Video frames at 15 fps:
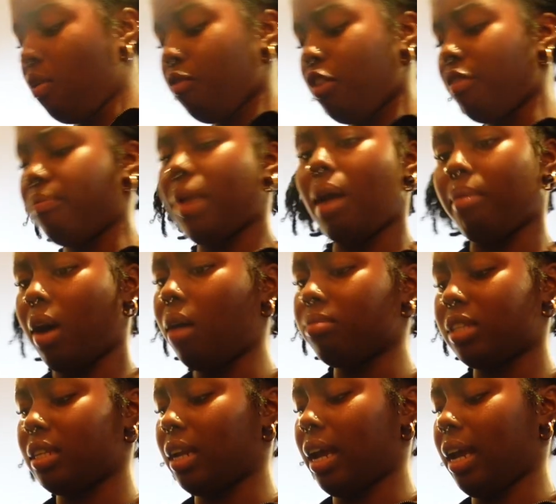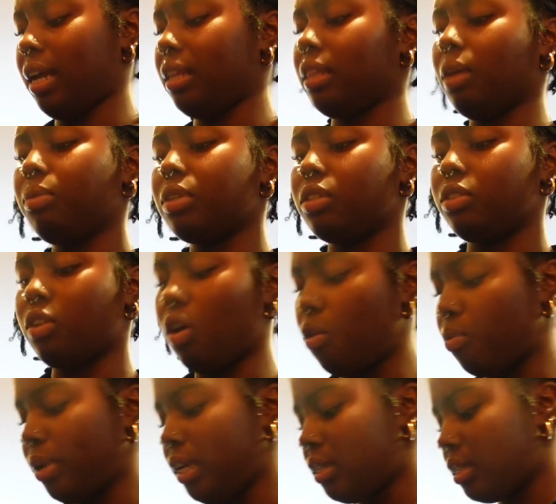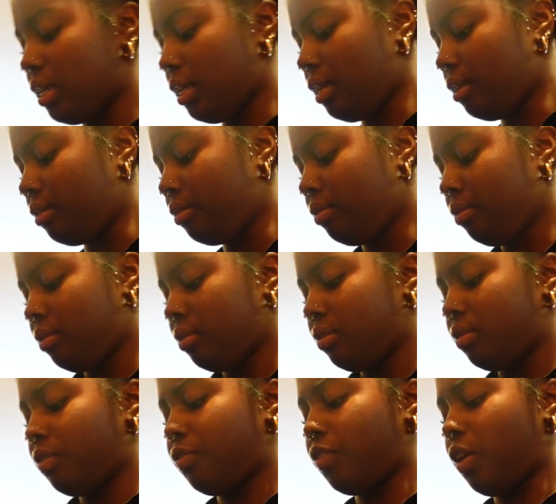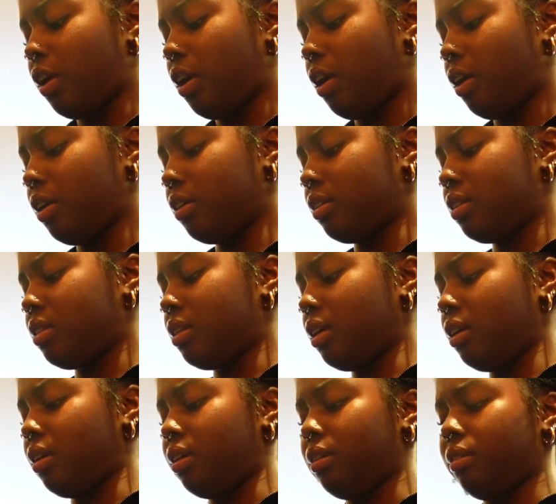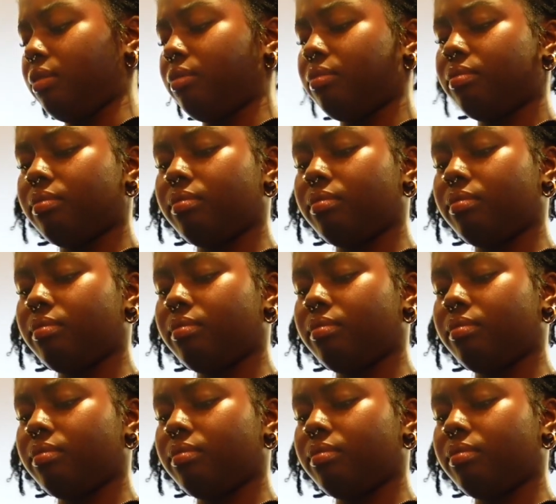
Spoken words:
with my mom today. There was no reason for her to